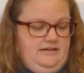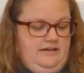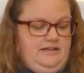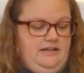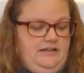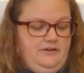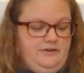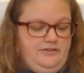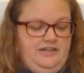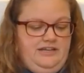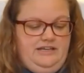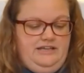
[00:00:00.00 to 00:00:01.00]
Another
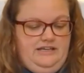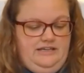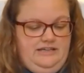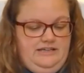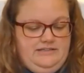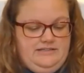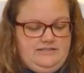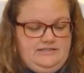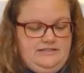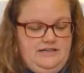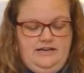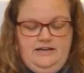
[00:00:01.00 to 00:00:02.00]
thing
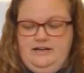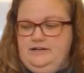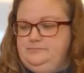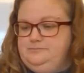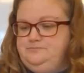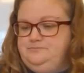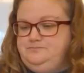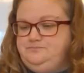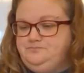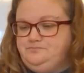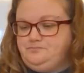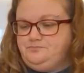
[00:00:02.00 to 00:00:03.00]
is
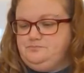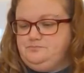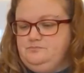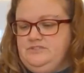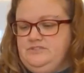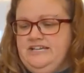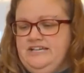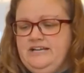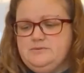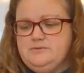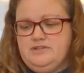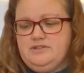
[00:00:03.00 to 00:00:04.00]
it
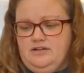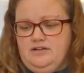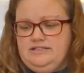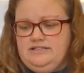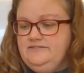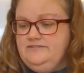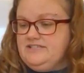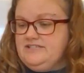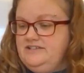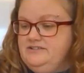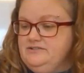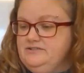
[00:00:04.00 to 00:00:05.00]
helps with cognitive
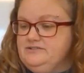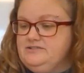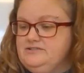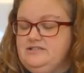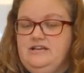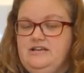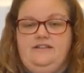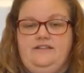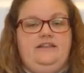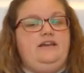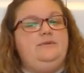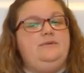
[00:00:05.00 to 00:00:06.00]
skills. They
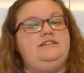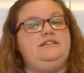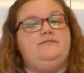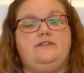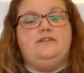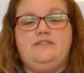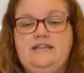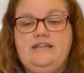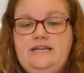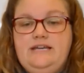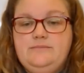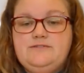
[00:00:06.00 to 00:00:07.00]
come in different
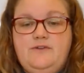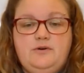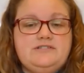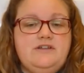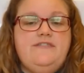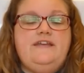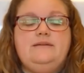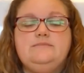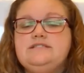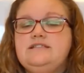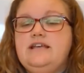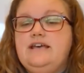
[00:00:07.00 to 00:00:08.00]
themes. Focus on
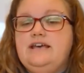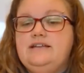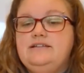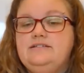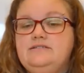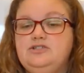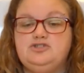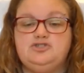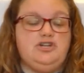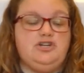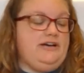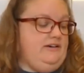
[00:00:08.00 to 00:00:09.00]
themes that your
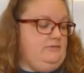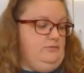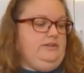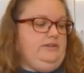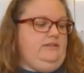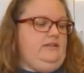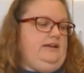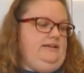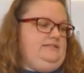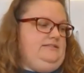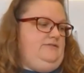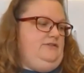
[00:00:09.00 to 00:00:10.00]
child really
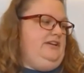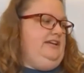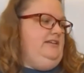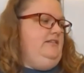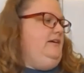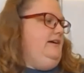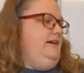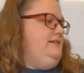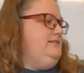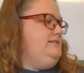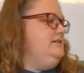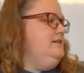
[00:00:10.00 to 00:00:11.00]
likes. If your kid
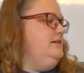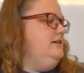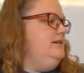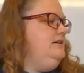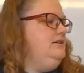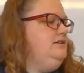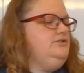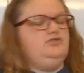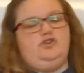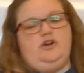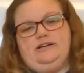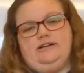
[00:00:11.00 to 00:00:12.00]
likes
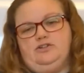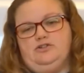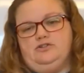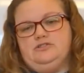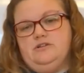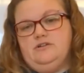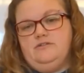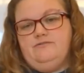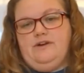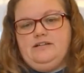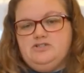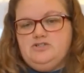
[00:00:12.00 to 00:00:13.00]
tractors,
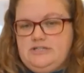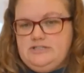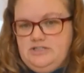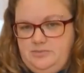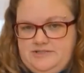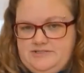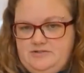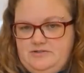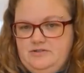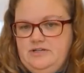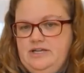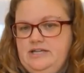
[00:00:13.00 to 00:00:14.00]
find a tractor
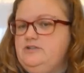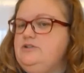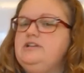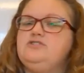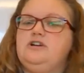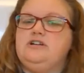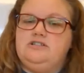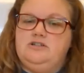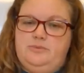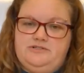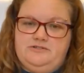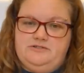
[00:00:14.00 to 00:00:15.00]
puzzle and do that tractor
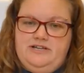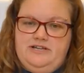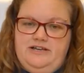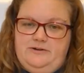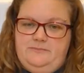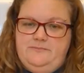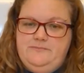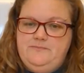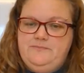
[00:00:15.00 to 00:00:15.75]
puzzle together.